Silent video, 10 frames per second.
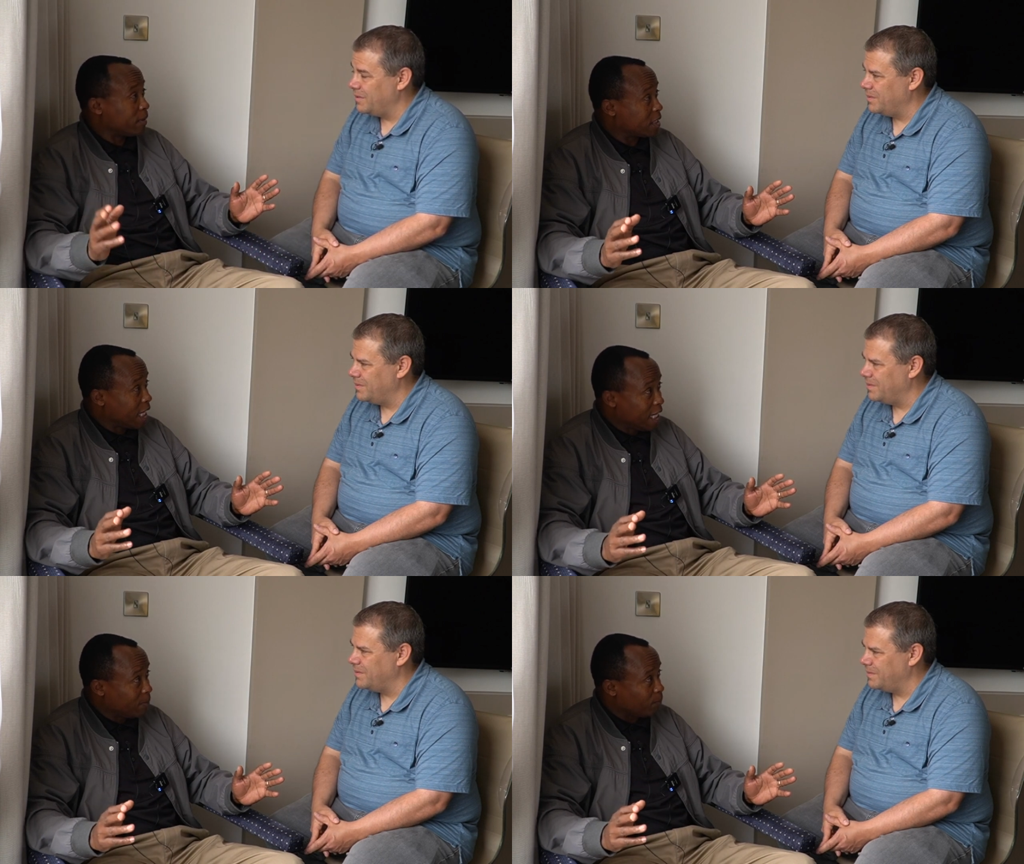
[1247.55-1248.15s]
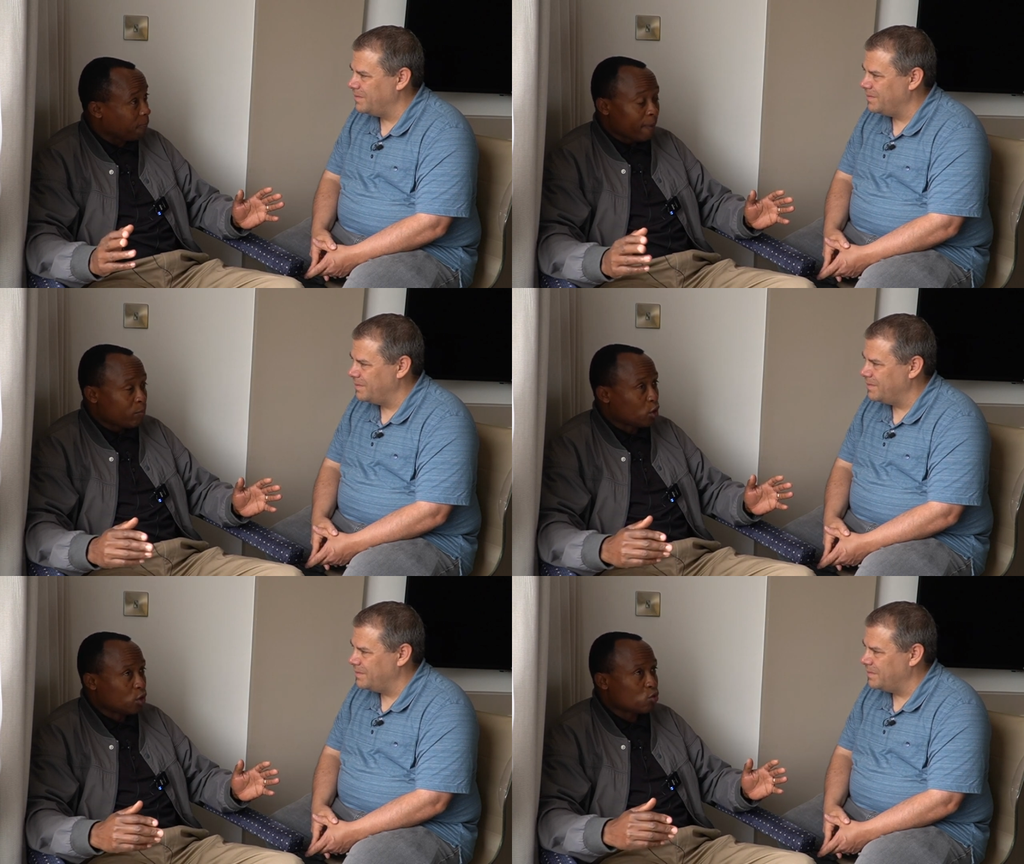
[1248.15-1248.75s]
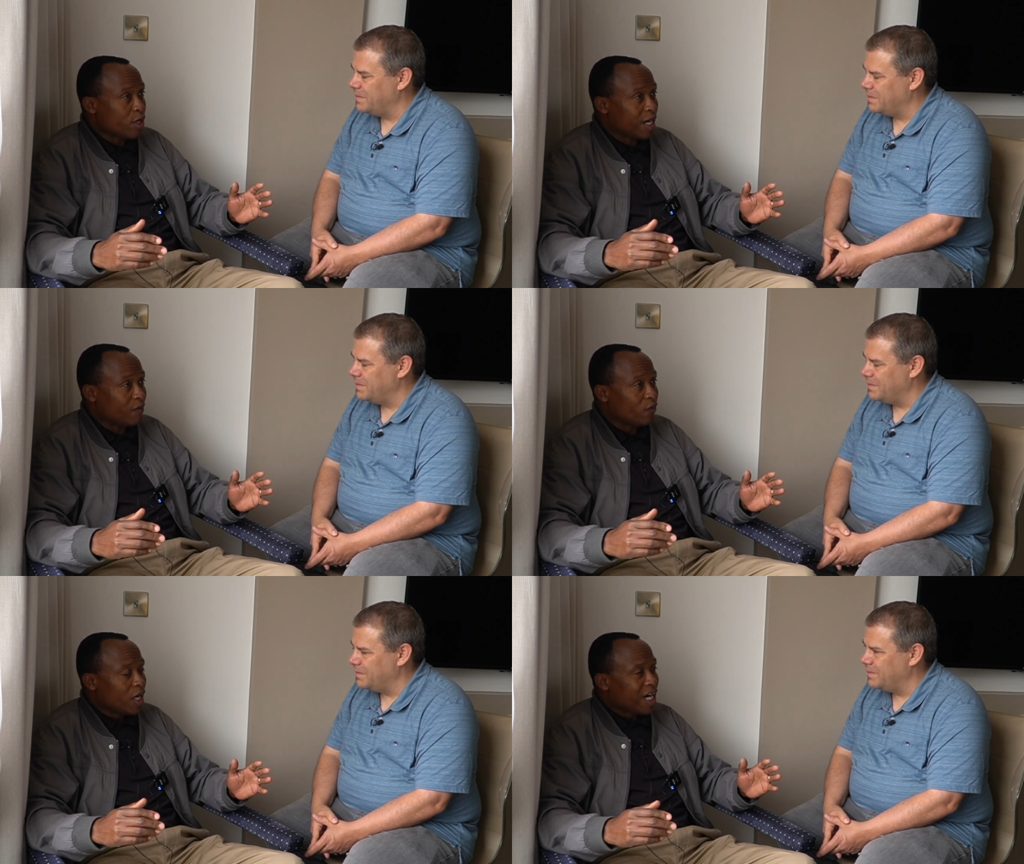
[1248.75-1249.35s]
Speaker 1: time, because we have
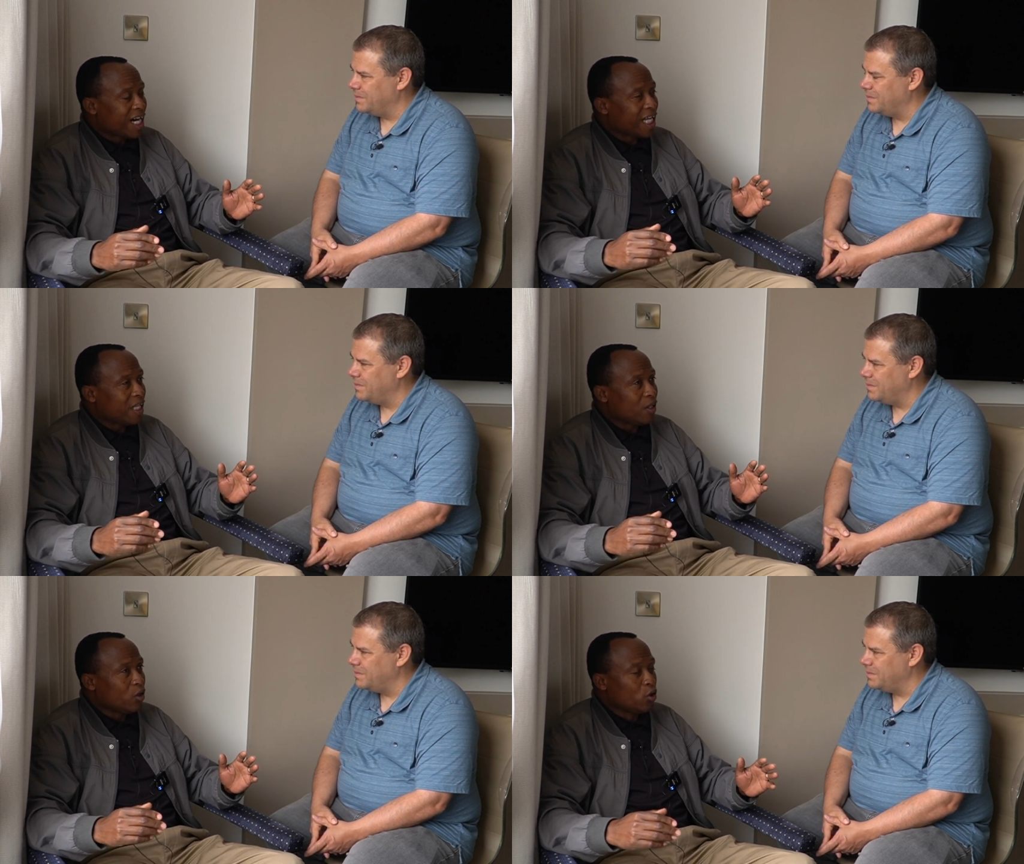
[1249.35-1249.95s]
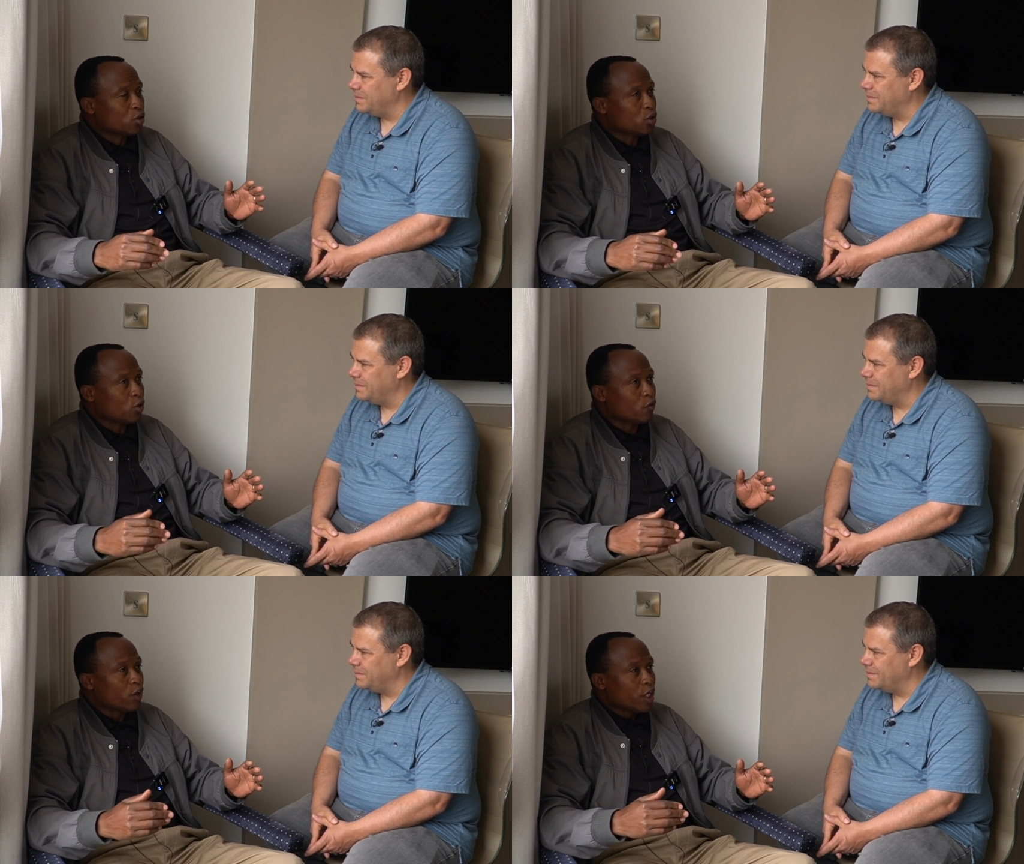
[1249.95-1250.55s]
a lot of,